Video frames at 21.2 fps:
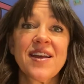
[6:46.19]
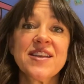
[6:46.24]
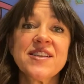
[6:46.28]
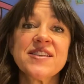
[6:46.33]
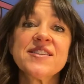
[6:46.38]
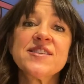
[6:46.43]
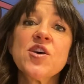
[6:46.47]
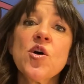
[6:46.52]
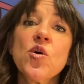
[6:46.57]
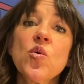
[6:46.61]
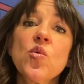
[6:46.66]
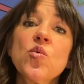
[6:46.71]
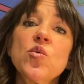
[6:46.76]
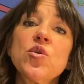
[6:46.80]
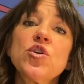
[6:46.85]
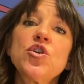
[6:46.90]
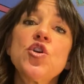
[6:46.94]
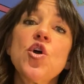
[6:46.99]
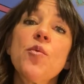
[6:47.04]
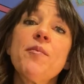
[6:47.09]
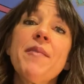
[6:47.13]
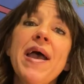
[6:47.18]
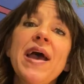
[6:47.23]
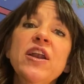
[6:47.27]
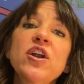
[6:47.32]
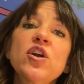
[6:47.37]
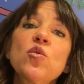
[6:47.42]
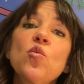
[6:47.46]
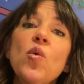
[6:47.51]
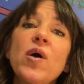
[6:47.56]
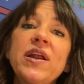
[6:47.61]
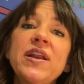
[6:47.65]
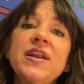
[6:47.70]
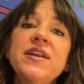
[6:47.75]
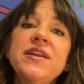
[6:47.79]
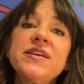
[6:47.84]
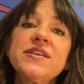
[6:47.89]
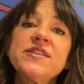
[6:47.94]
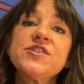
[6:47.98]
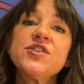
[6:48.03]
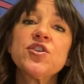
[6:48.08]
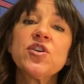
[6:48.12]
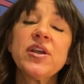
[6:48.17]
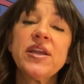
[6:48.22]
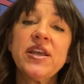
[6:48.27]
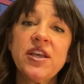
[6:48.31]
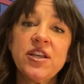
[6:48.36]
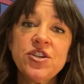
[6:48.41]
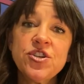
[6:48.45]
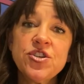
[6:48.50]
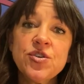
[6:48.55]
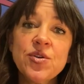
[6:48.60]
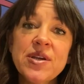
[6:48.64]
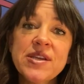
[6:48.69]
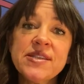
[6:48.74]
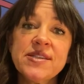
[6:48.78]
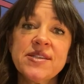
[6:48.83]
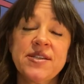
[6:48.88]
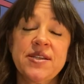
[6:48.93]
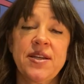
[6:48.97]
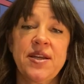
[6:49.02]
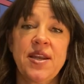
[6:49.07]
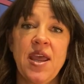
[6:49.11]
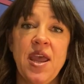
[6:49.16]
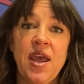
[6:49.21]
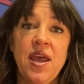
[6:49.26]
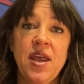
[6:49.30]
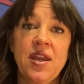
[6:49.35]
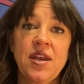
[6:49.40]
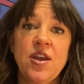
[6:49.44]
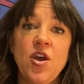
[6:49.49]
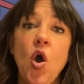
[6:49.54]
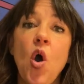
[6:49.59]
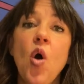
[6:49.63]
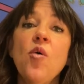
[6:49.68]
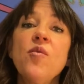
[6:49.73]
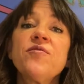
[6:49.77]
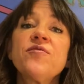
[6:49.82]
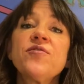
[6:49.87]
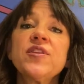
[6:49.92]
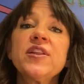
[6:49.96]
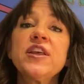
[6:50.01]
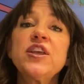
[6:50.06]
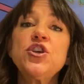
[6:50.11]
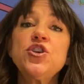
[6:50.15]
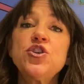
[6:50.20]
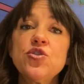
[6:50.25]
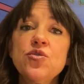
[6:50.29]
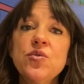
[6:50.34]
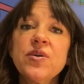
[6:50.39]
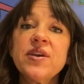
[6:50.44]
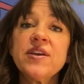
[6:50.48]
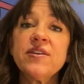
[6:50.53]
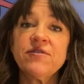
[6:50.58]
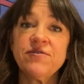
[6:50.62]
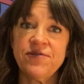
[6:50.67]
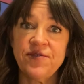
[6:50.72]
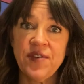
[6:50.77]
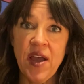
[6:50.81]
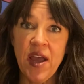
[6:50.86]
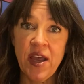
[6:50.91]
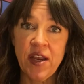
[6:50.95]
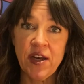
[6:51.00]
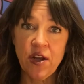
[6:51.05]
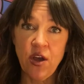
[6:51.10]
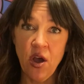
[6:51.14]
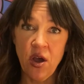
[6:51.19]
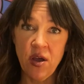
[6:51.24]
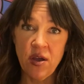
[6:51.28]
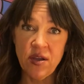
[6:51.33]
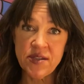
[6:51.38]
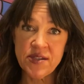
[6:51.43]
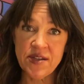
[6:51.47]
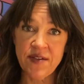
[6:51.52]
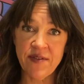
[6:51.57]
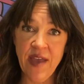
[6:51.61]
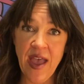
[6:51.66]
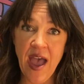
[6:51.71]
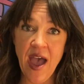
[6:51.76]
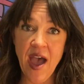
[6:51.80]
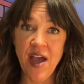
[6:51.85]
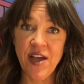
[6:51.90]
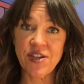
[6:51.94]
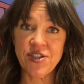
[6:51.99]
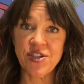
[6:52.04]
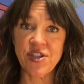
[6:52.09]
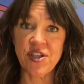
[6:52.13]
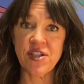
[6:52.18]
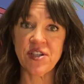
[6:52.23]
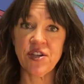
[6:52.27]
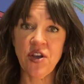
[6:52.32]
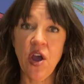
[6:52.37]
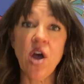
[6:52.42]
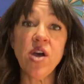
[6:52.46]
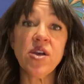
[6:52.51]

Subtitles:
So no matter what it is you're interested in, hopefully you can find calls to action